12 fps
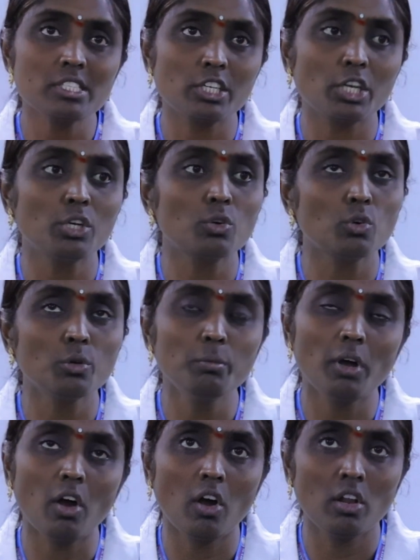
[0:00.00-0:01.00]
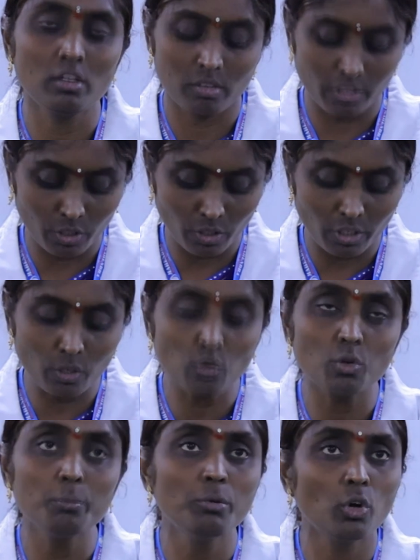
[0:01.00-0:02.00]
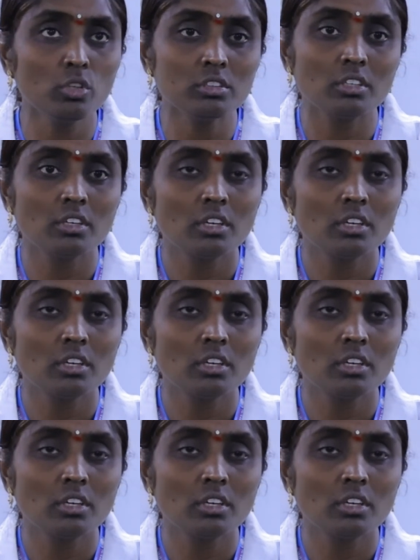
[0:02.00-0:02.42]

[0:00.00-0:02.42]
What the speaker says: it will include all, it will include both.